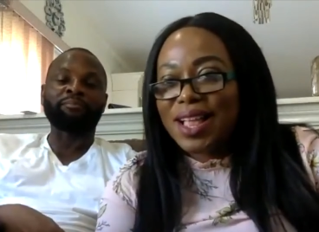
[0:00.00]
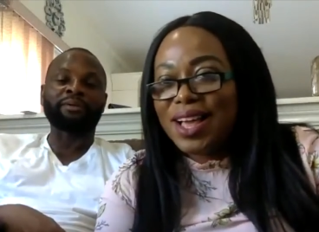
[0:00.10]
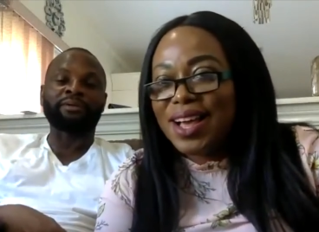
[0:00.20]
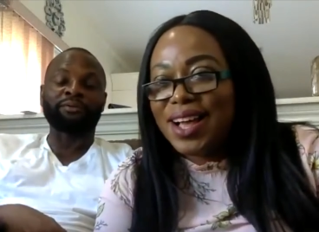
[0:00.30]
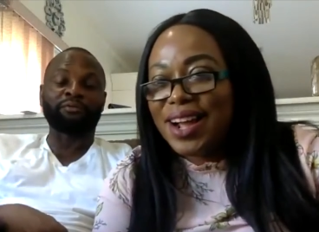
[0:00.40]

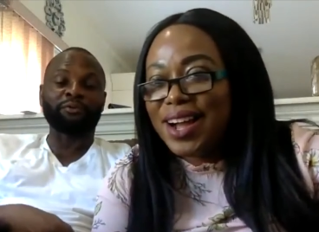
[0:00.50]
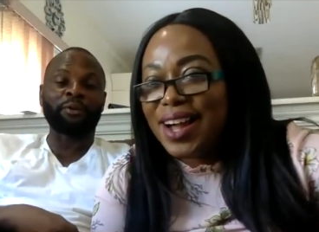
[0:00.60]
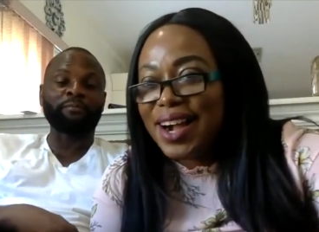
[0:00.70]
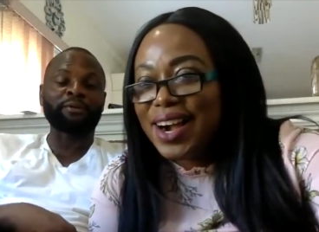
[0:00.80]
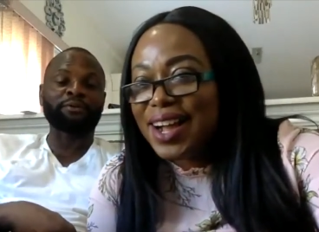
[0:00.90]
Speaker 1: be, if you
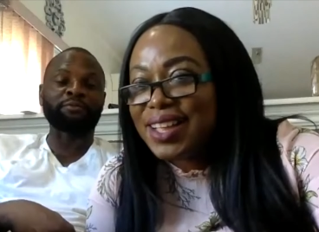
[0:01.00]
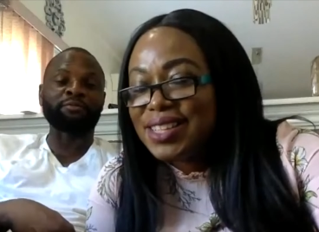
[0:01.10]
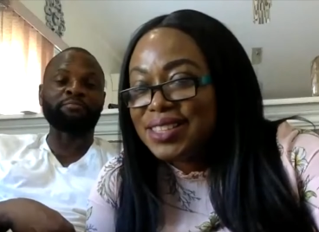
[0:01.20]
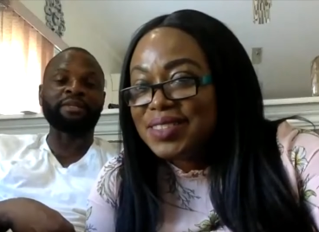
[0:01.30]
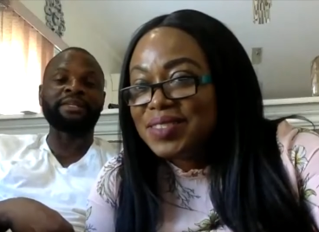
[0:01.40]
want me to
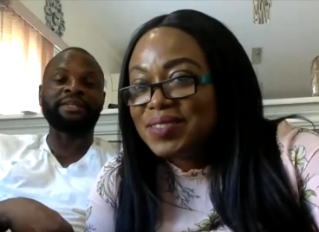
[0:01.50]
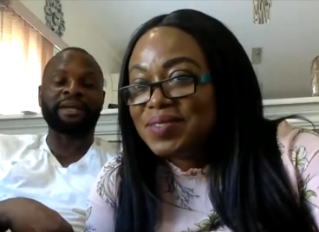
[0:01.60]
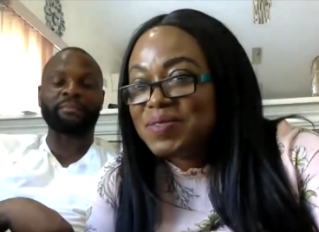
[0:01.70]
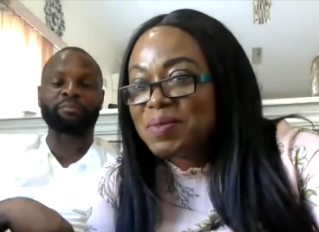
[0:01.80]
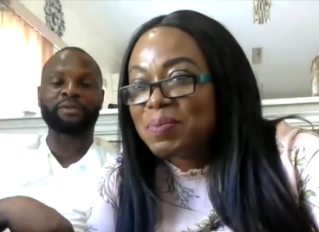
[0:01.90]
be
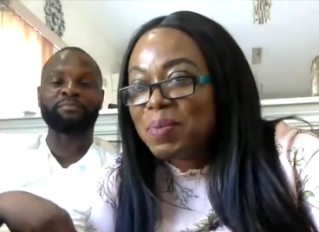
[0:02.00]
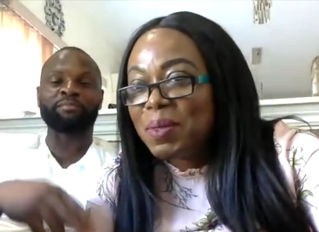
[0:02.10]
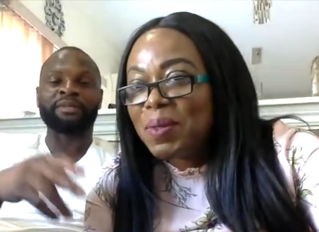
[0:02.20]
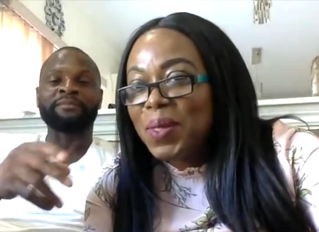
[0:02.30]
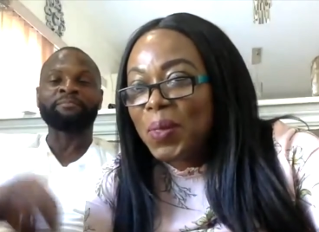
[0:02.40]
me, I'm being me.